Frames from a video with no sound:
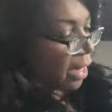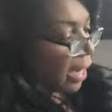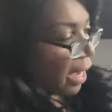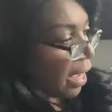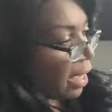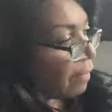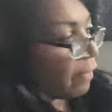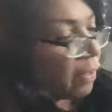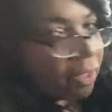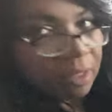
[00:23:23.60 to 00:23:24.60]
I
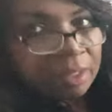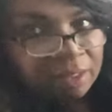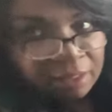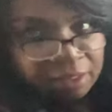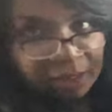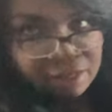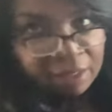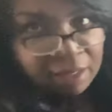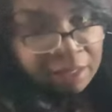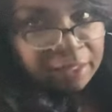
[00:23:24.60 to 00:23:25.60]
have?
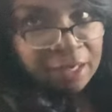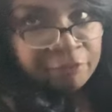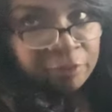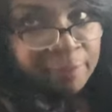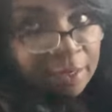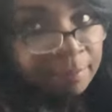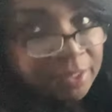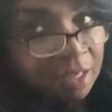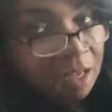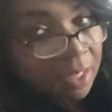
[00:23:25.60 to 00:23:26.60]
I got from
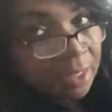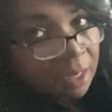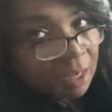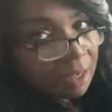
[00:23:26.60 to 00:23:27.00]
Amazon.